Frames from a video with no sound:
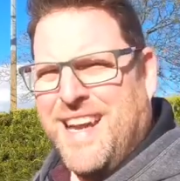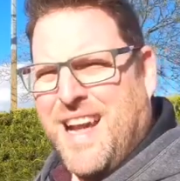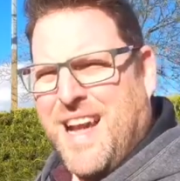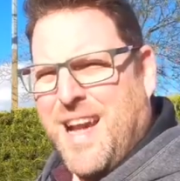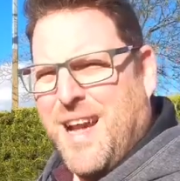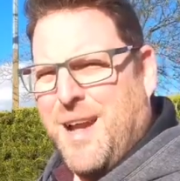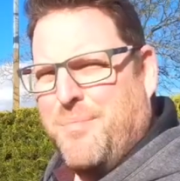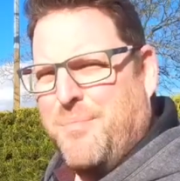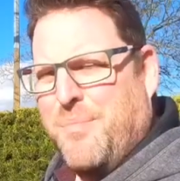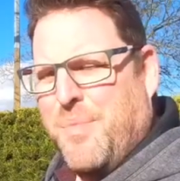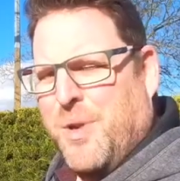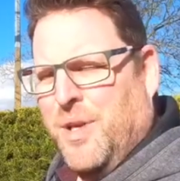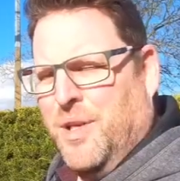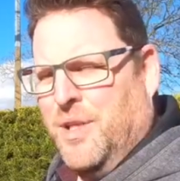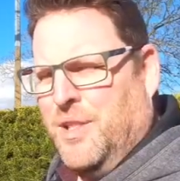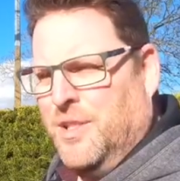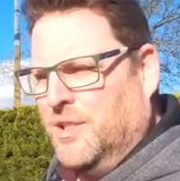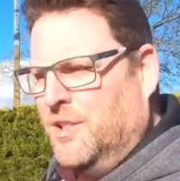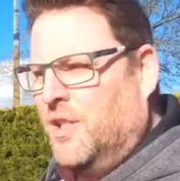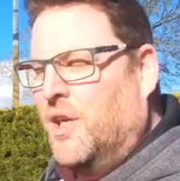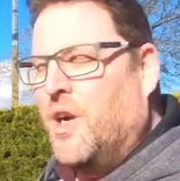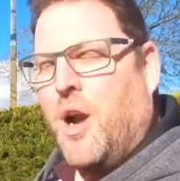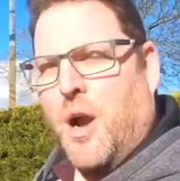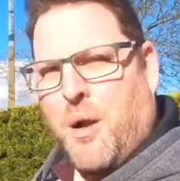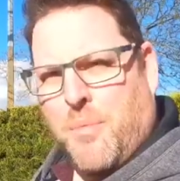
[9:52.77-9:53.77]

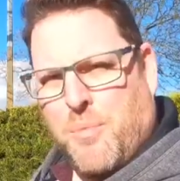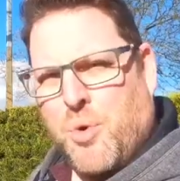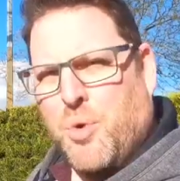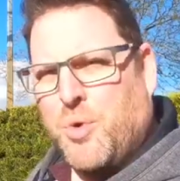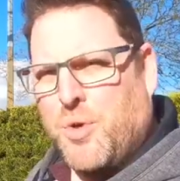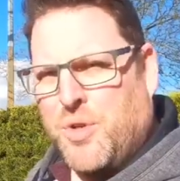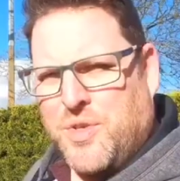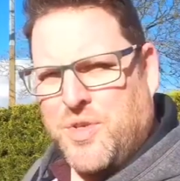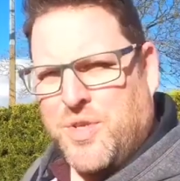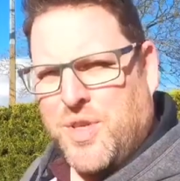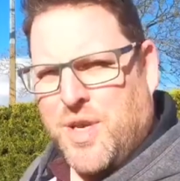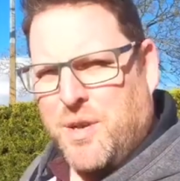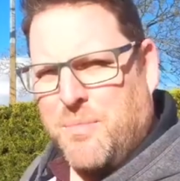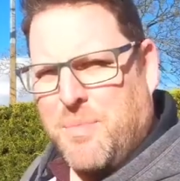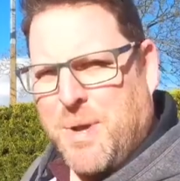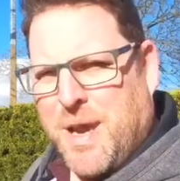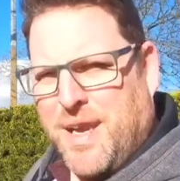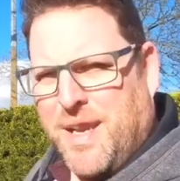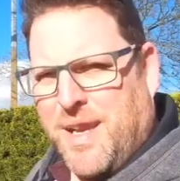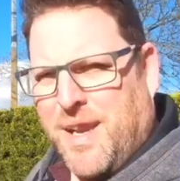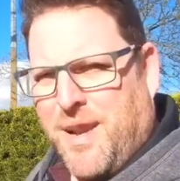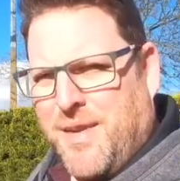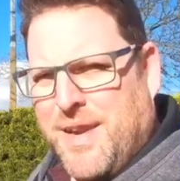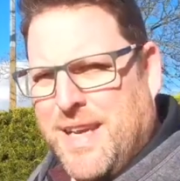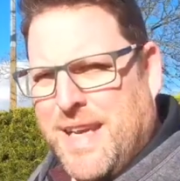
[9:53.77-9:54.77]
I'm more concerned
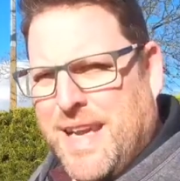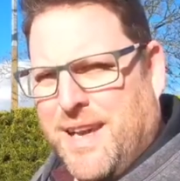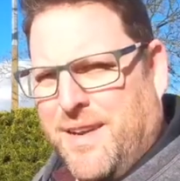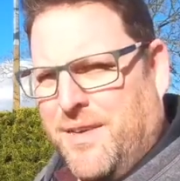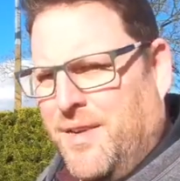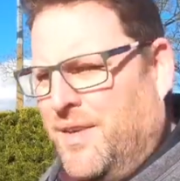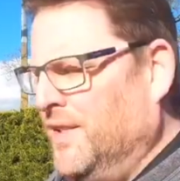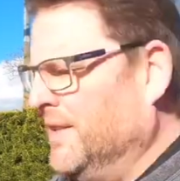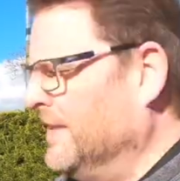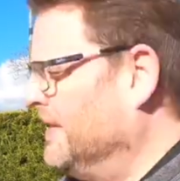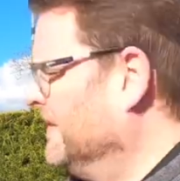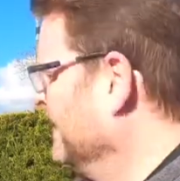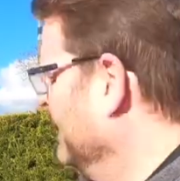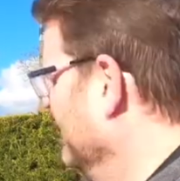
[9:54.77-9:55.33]
about it going down.